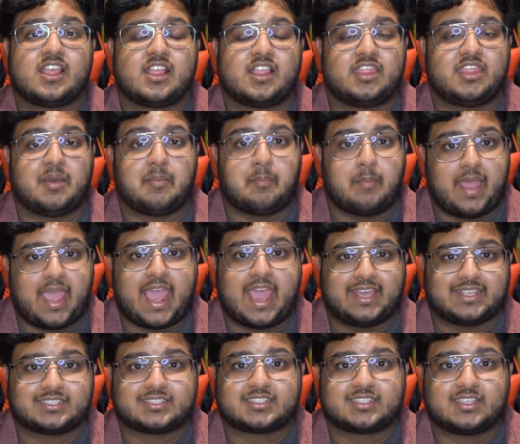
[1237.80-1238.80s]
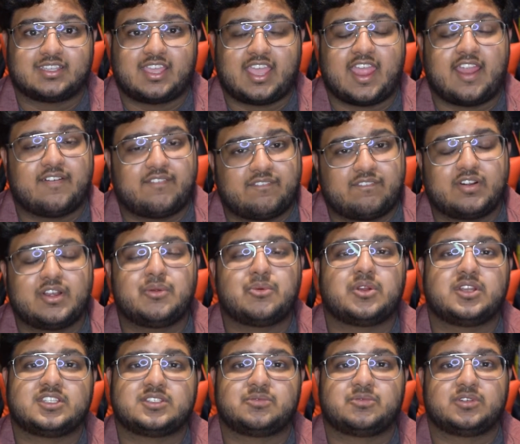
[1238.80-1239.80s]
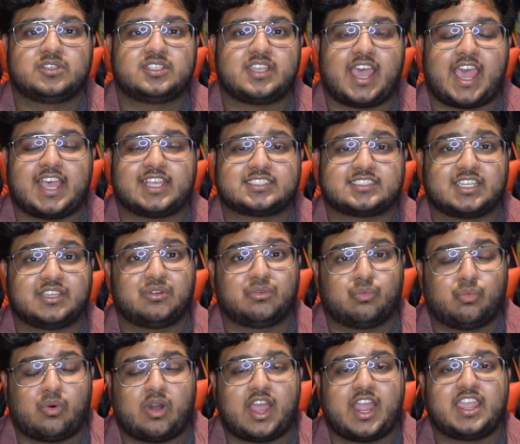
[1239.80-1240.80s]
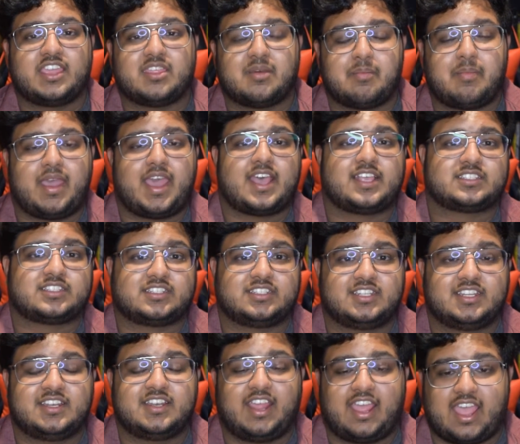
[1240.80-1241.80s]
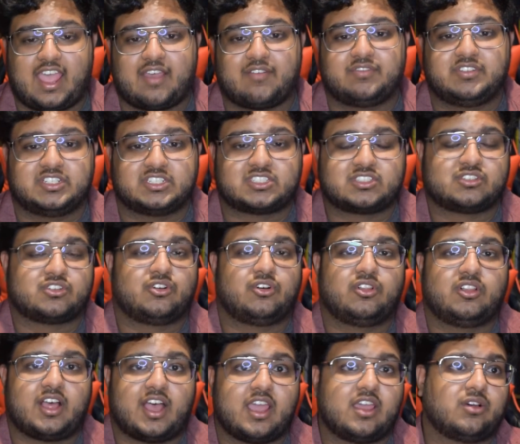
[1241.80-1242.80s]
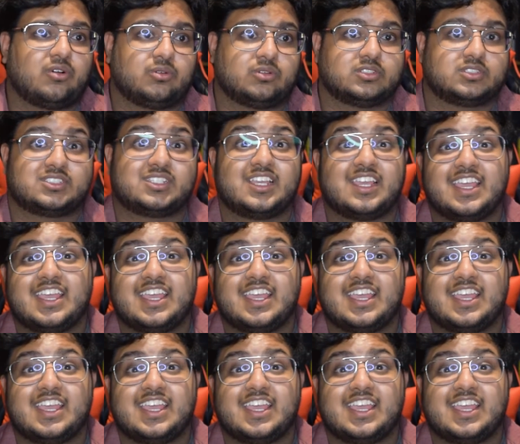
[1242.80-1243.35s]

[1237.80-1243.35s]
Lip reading: The mask. Was asking why the mask didn't have just skull eye holes.